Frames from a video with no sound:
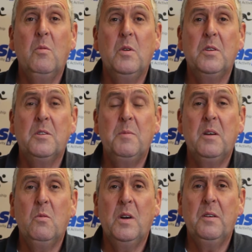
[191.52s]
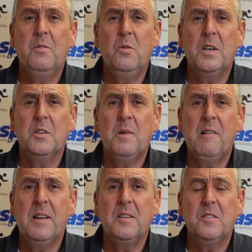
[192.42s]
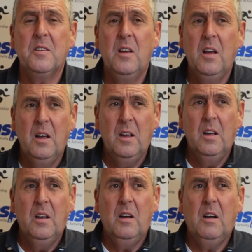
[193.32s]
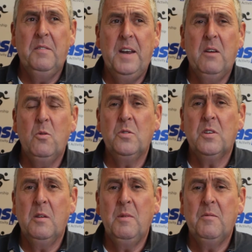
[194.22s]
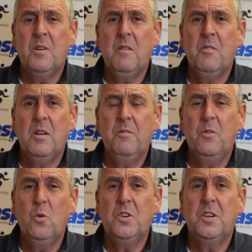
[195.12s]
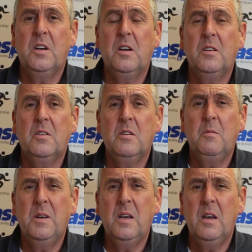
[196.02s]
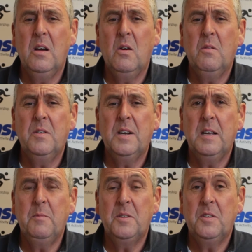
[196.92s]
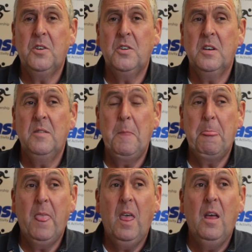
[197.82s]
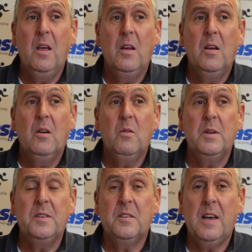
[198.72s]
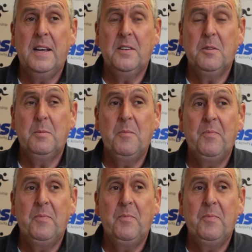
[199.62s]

which has been a wonderful experience. I've now also been very, very fortunate to be offered a position with SASP,